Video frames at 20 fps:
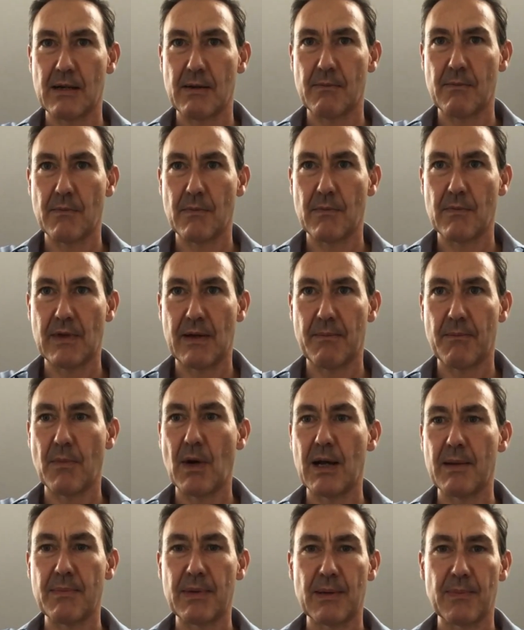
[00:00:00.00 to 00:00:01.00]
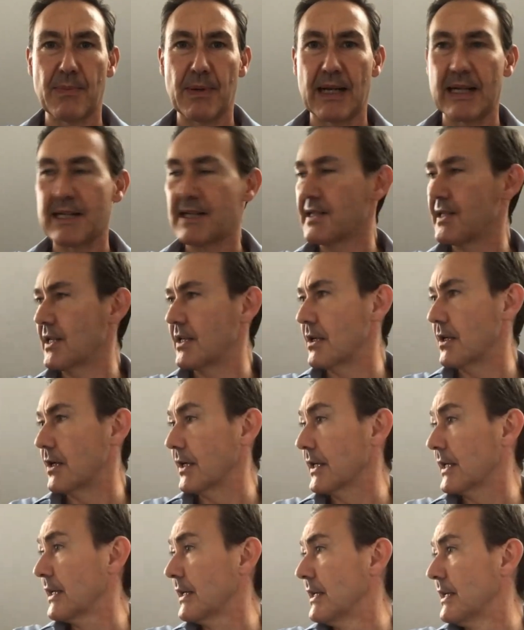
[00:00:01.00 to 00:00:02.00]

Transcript: That might be a place to look.